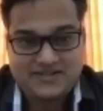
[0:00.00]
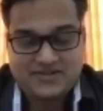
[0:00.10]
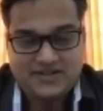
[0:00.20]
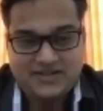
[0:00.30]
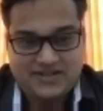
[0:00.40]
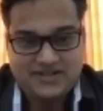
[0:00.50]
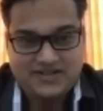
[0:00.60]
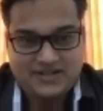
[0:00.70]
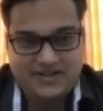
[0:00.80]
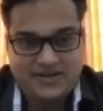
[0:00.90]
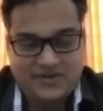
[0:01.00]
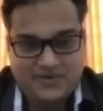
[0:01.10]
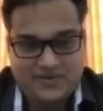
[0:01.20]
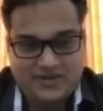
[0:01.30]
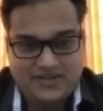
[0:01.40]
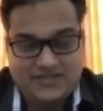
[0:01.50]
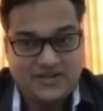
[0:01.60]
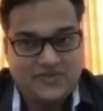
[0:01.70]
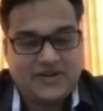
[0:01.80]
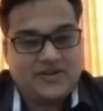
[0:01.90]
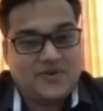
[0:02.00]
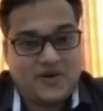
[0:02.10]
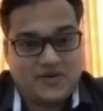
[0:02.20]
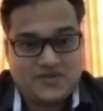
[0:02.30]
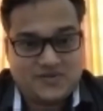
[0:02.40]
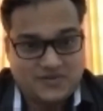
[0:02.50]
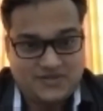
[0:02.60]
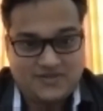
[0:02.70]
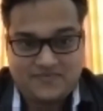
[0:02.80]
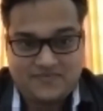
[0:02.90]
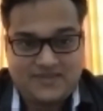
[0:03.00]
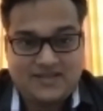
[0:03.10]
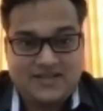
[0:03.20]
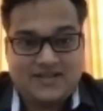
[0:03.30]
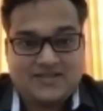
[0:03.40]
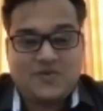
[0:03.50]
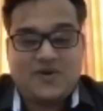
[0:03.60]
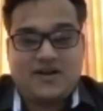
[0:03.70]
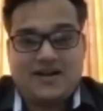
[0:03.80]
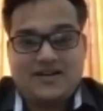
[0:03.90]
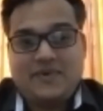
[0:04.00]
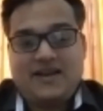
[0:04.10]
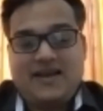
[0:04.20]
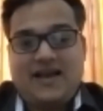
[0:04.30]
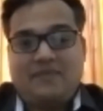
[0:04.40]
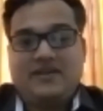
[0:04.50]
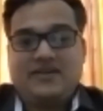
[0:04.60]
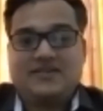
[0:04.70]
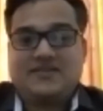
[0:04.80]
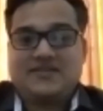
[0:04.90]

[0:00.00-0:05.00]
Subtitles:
children to law schools. So what ultimately happen is,